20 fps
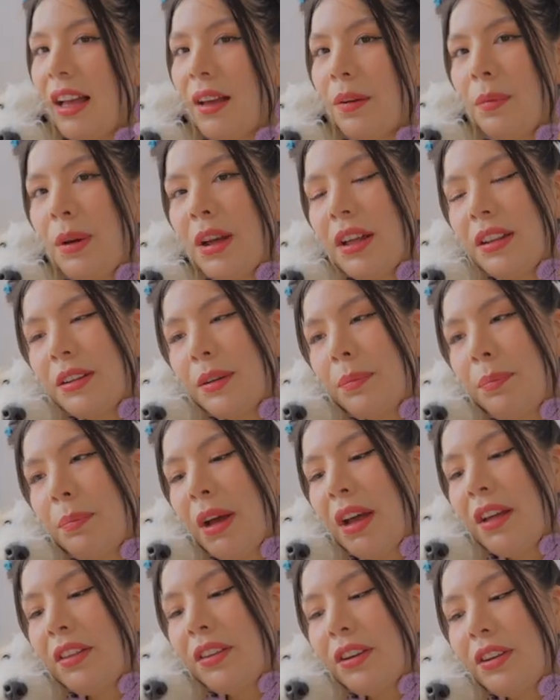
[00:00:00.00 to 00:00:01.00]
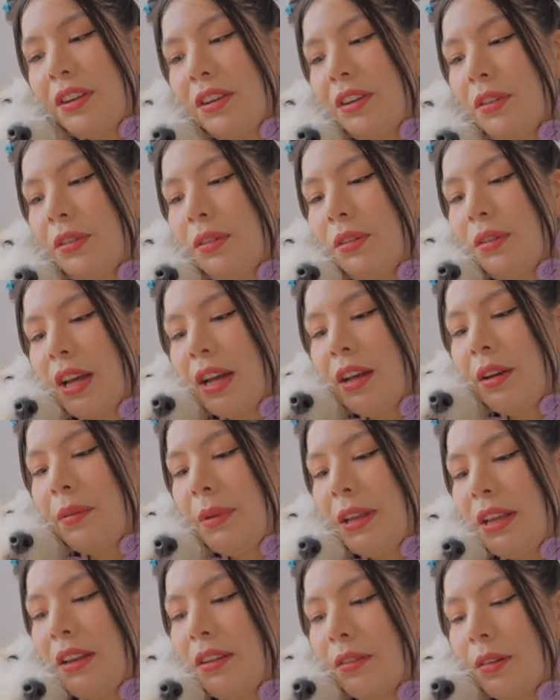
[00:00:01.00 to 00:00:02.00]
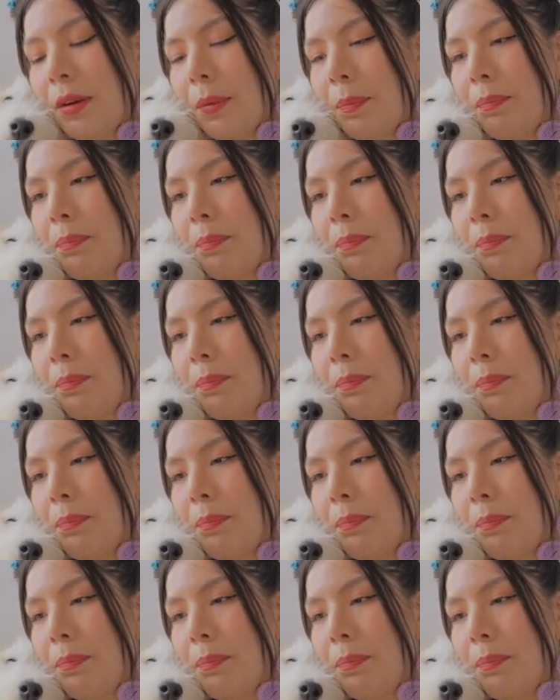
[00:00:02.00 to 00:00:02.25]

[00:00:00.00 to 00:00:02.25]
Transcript: I wanna bother you, Abby.